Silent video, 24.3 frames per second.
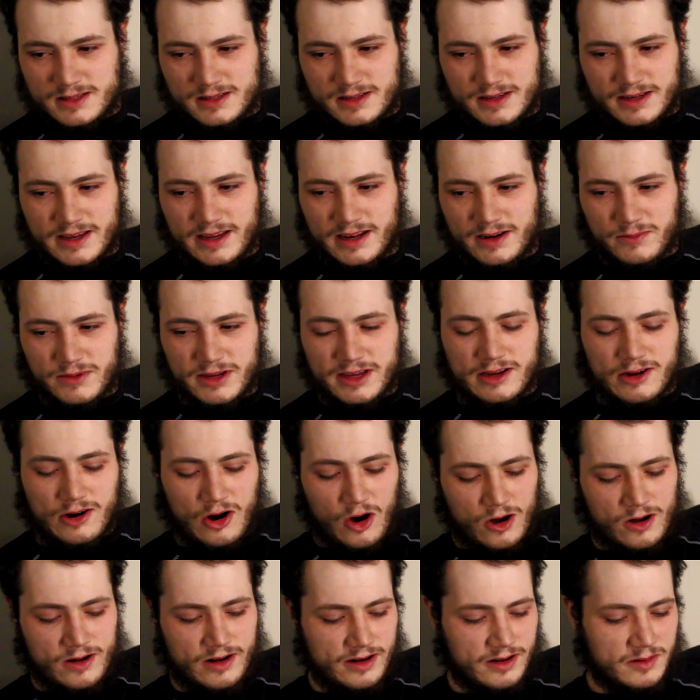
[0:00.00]
I can't even get
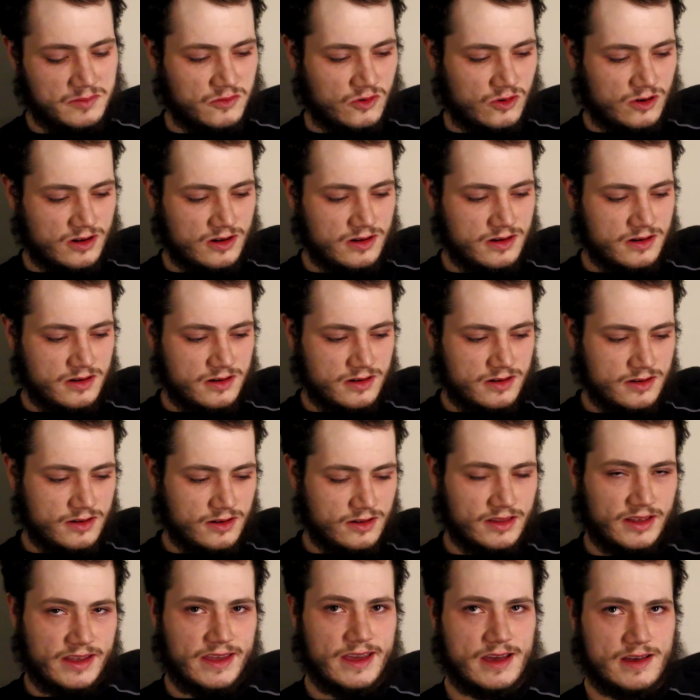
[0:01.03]
hard anymore. All
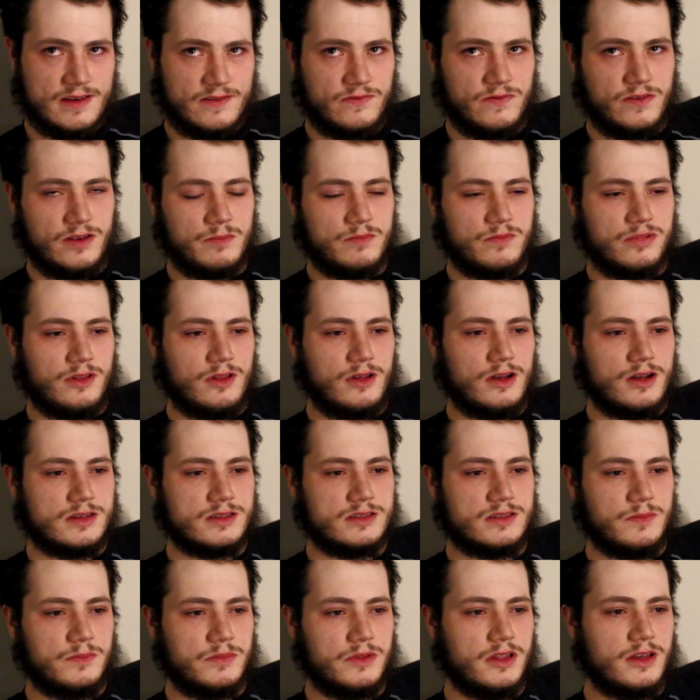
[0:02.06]
the caffeine blocks
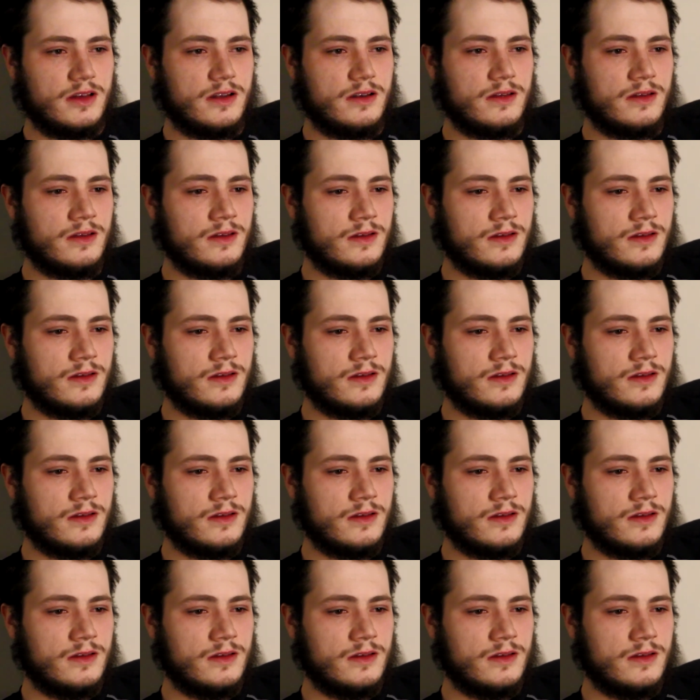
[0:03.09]
the blood.